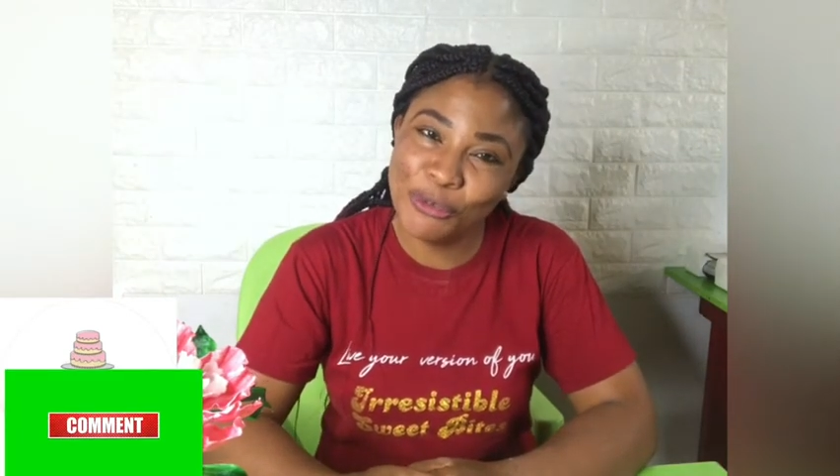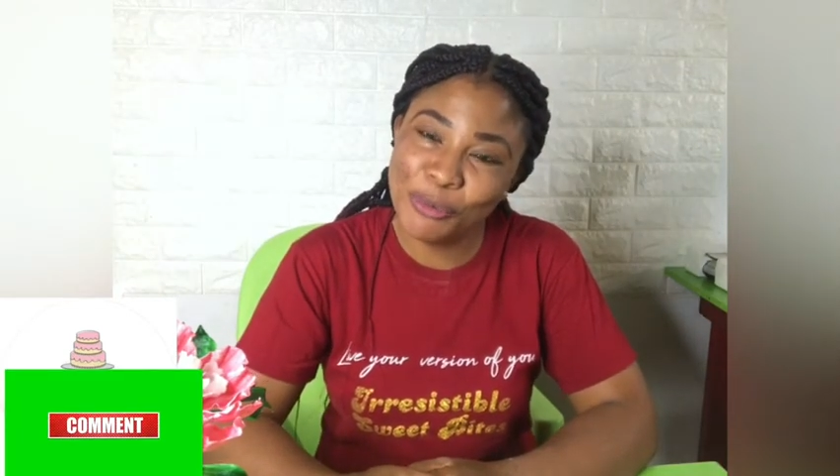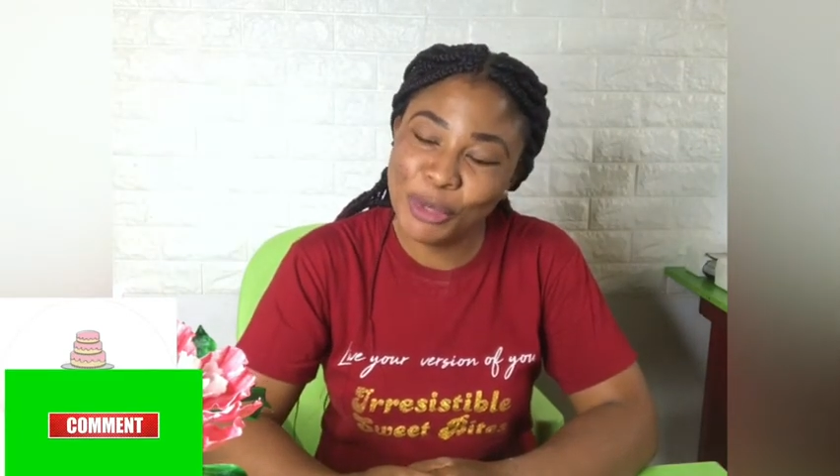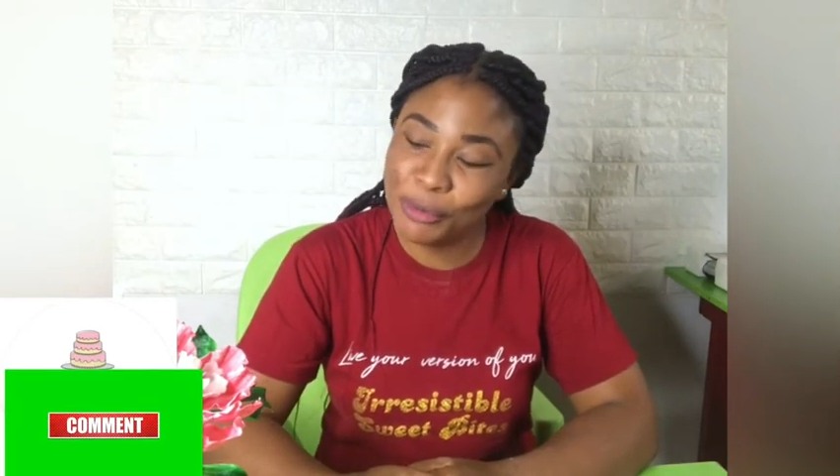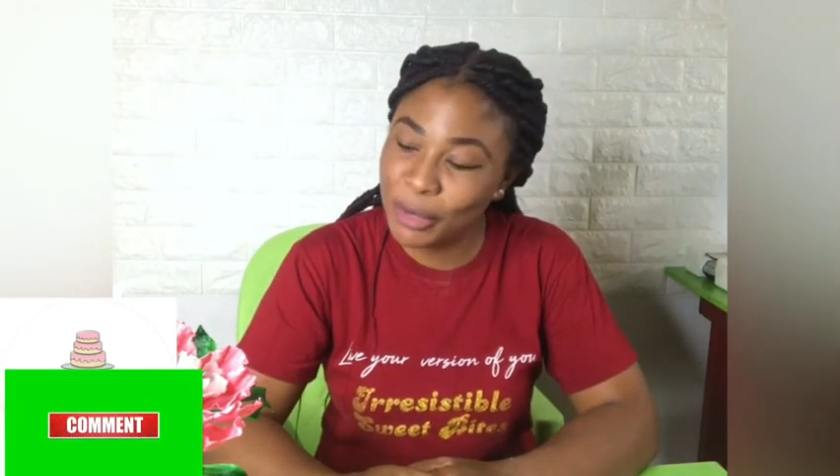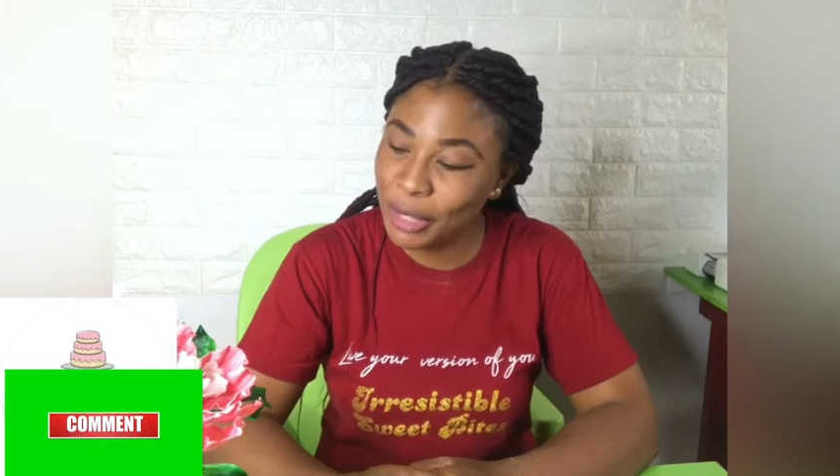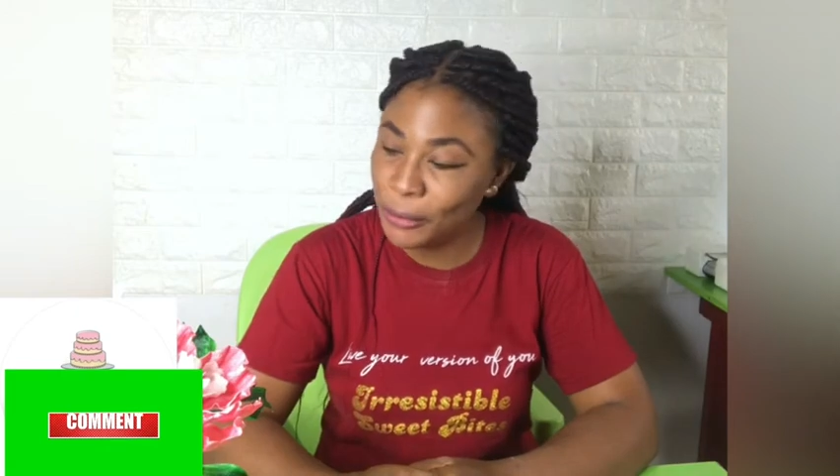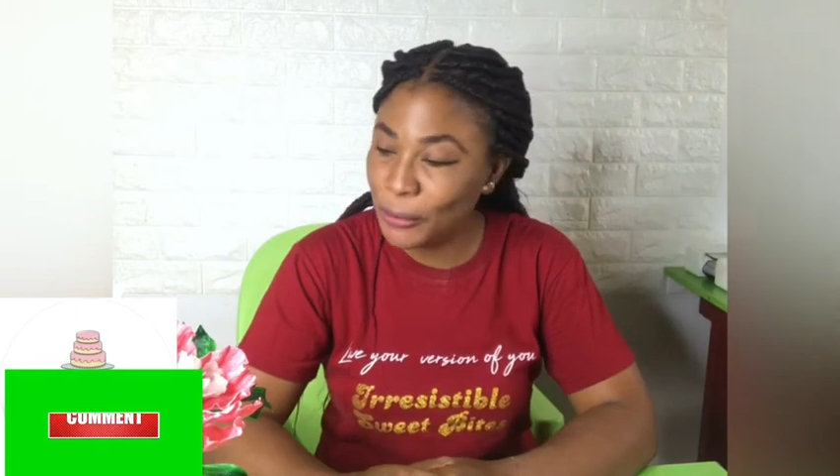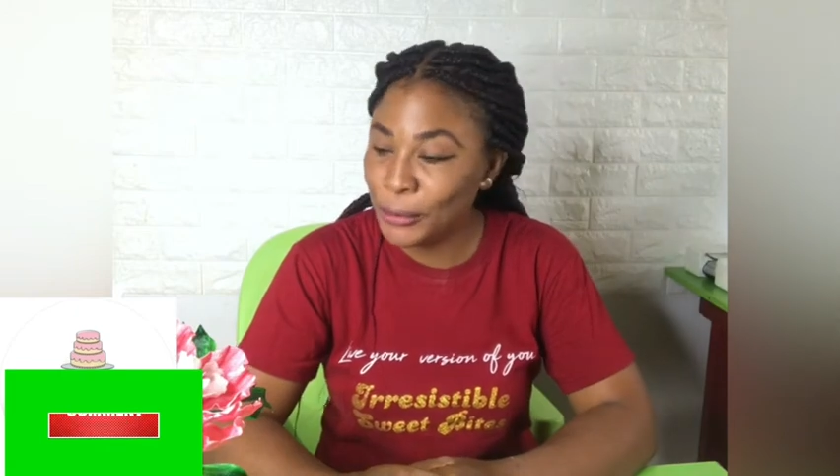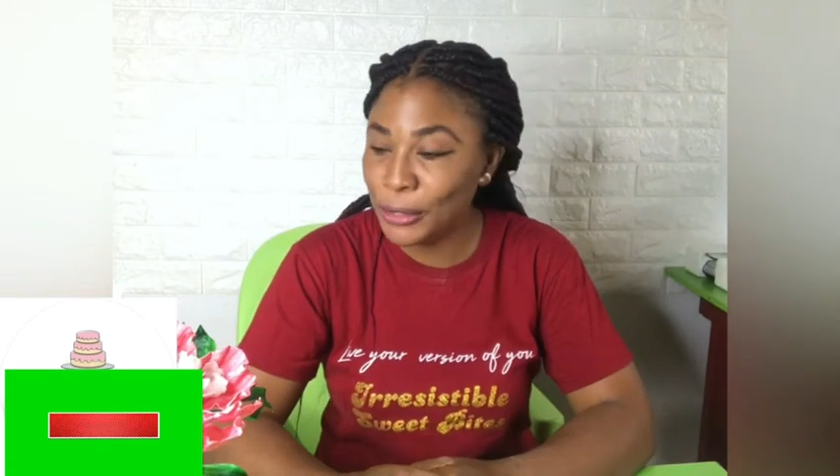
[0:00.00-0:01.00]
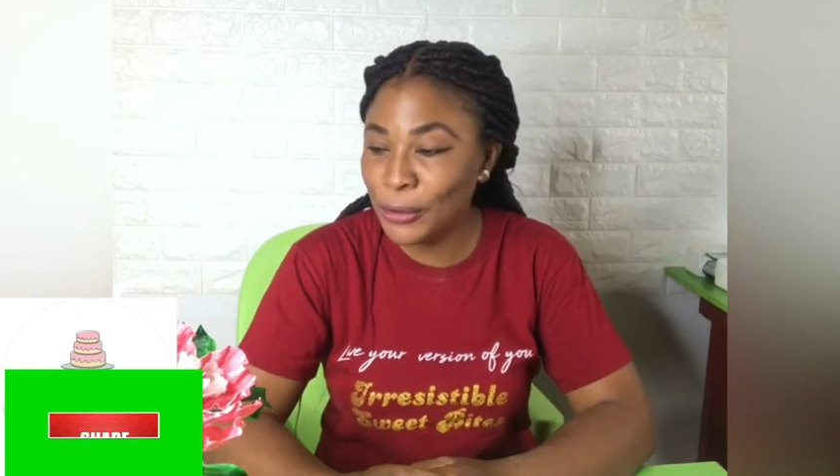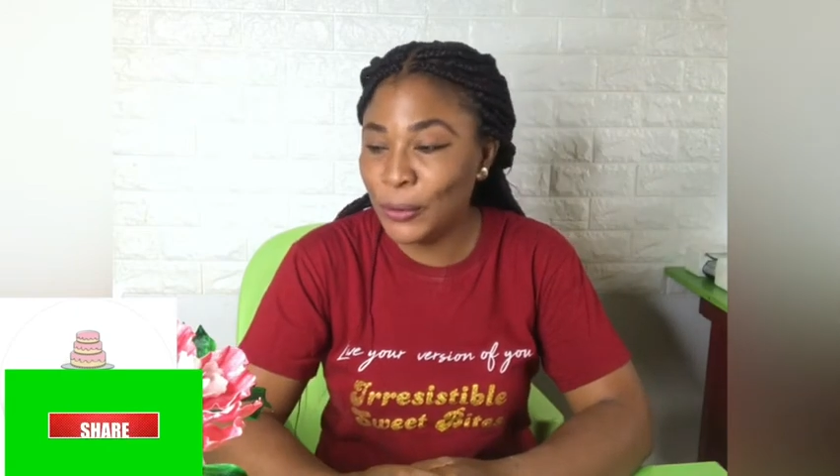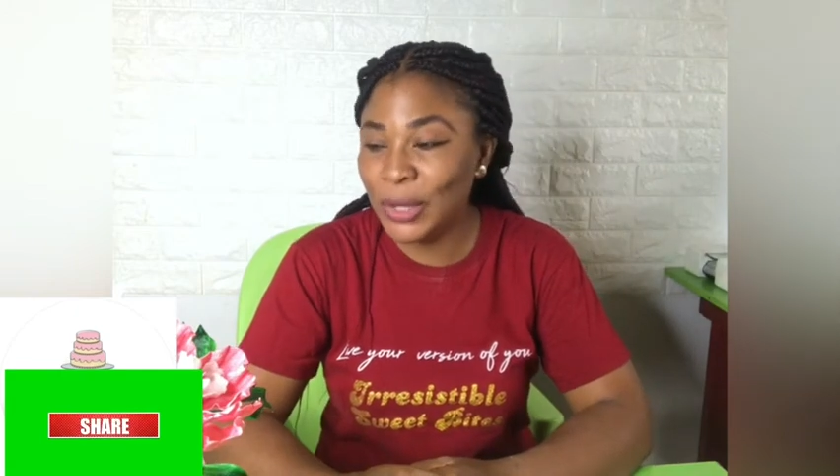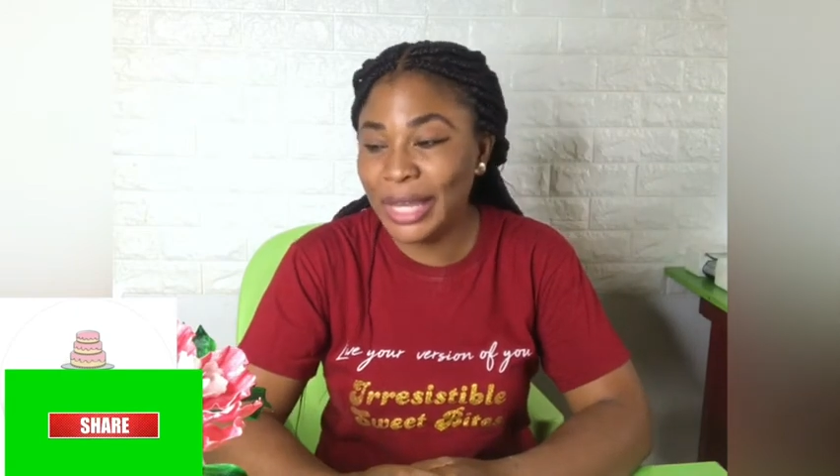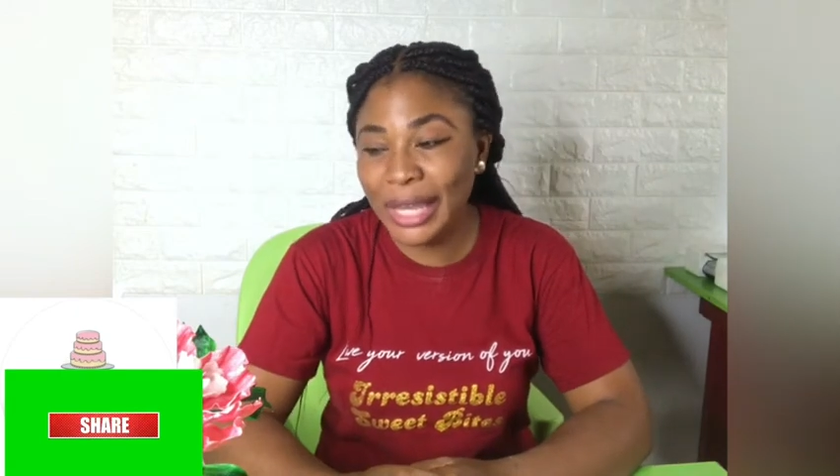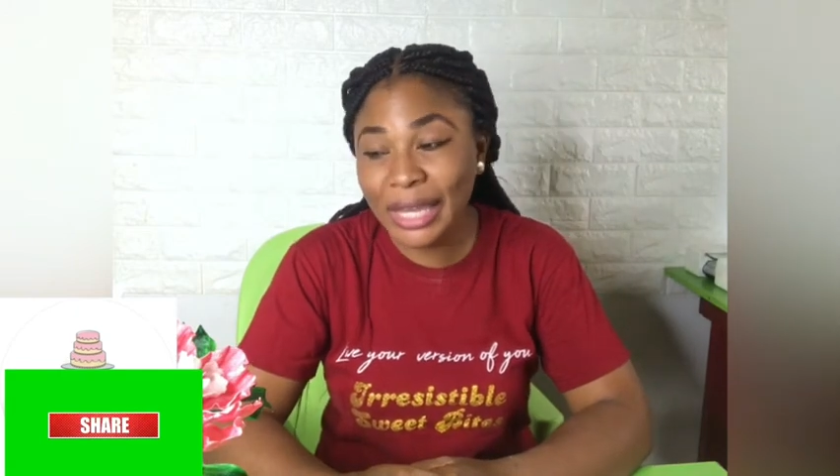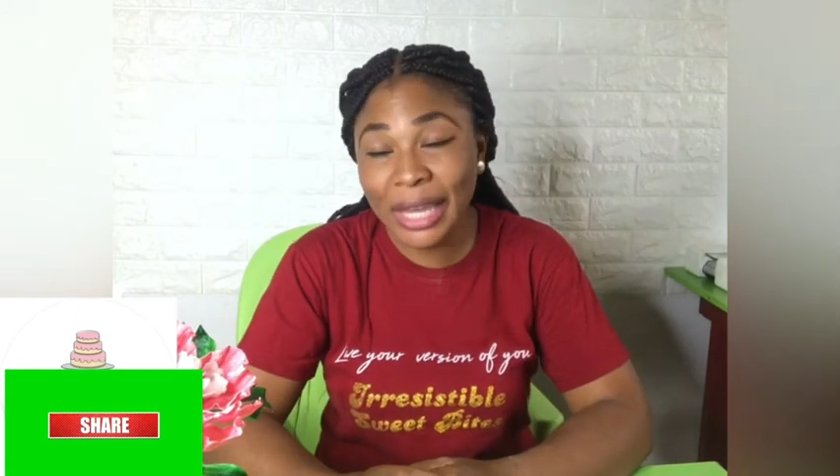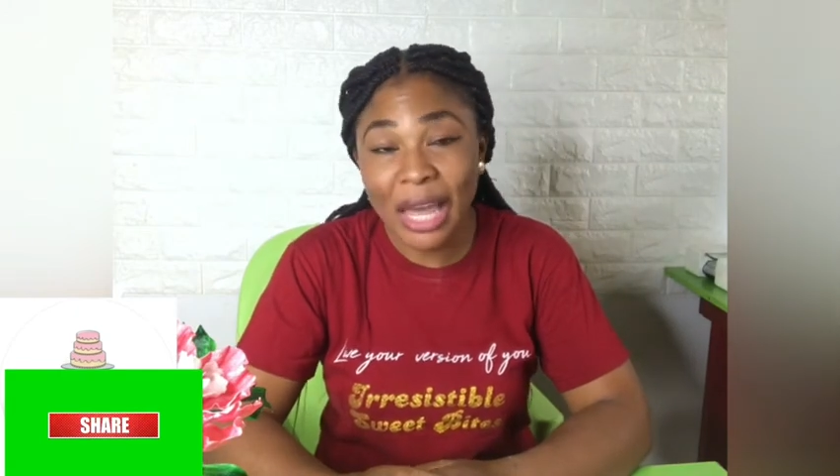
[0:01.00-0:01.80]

paper on your cake.